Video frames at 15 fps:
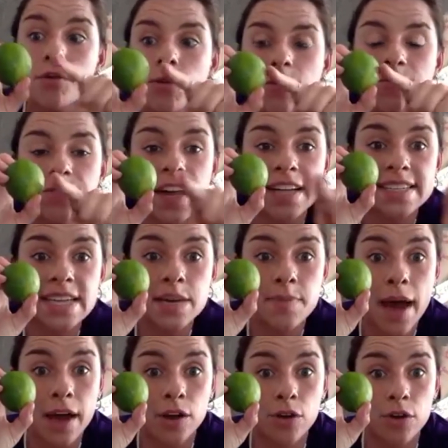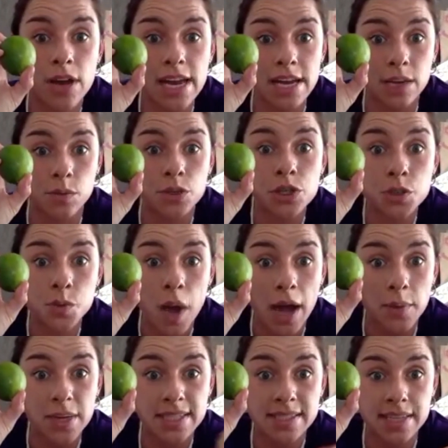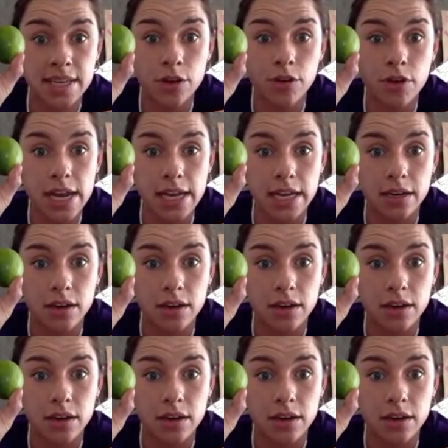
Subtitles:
reflecting back green, which is why we see green.